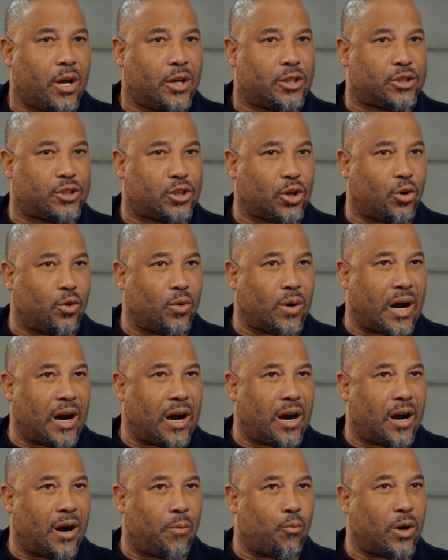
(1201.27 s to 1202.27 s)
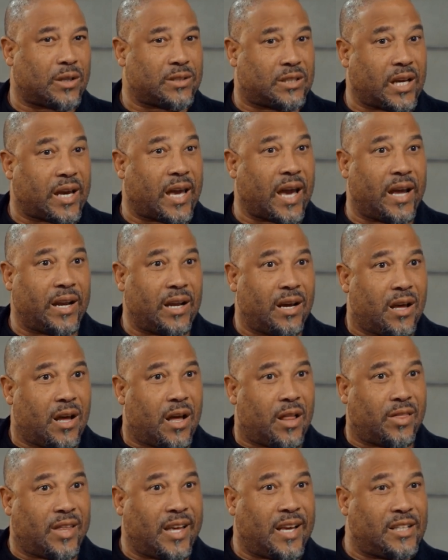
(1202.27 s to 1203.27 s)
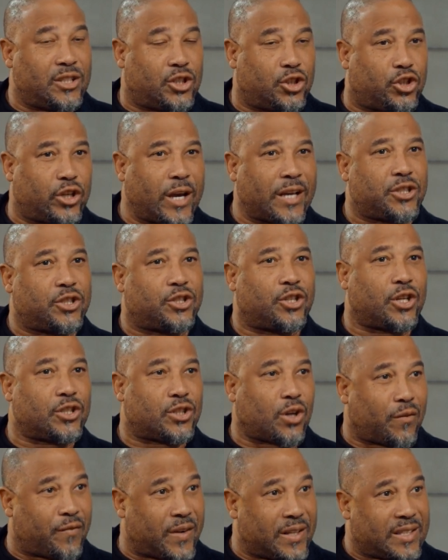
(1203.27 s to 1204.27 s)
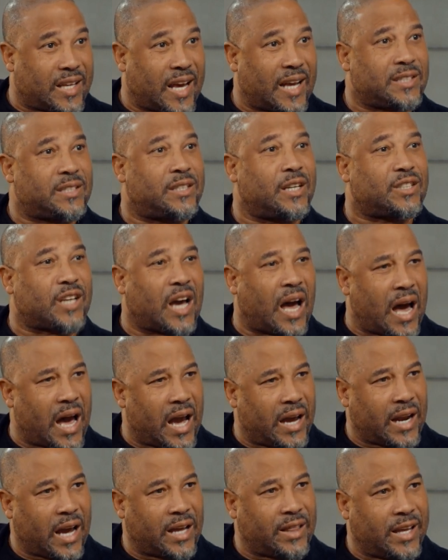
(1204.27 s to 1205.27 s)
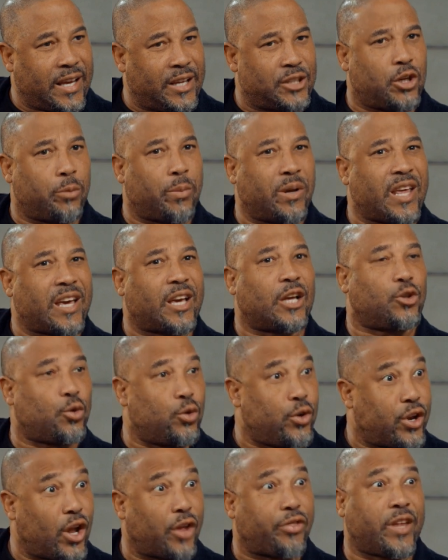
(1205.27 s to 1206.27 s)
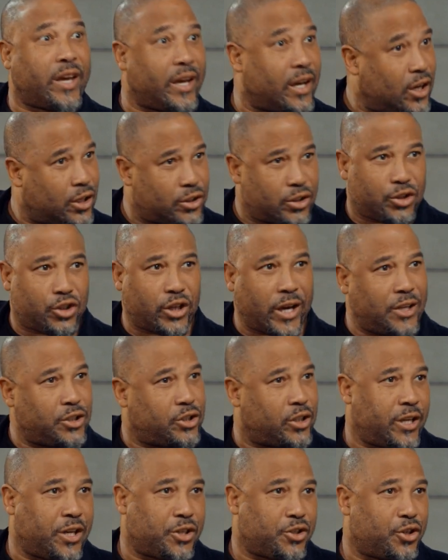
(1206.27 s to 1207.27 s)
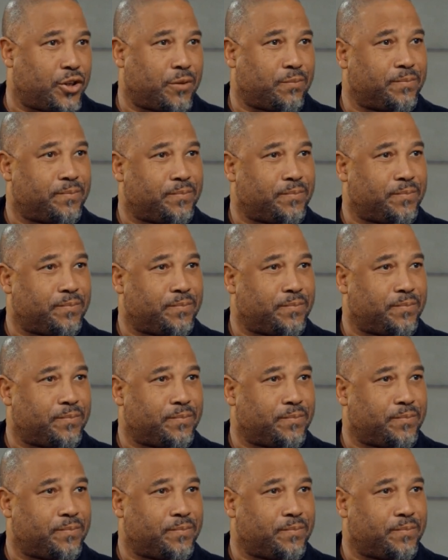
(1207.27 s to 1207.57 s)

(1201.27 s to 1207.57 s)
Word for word: So once again, these gestures are fantastic to highlight the issue, but they can do nothing to change the issue.